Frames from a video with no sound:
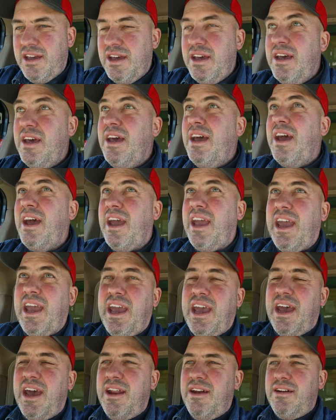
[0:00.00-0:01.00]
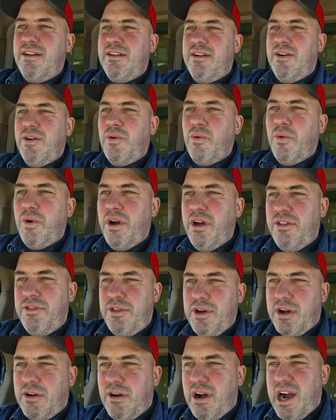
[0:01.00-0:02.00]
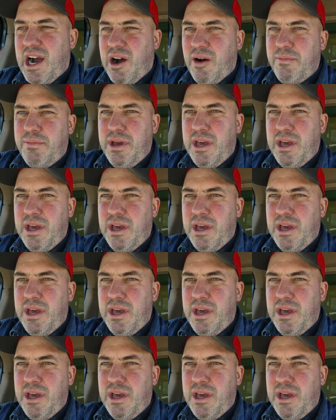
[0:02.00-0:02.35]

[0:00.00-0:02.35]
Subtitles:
and with the ground being